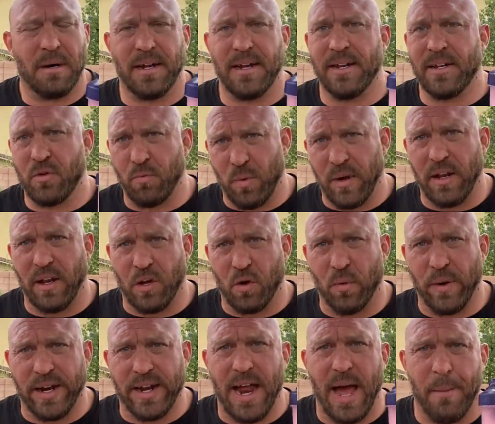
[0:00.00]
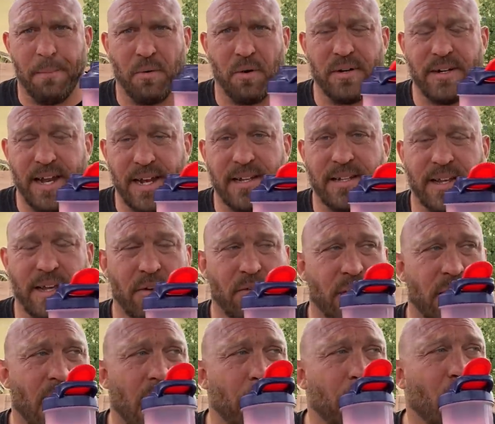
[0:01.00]
but it's really green apple. It tastes like
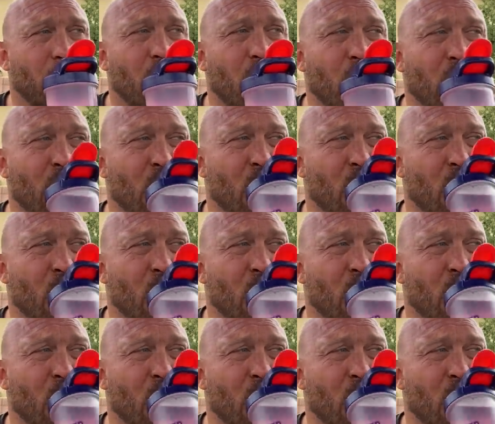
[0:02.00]
green apple.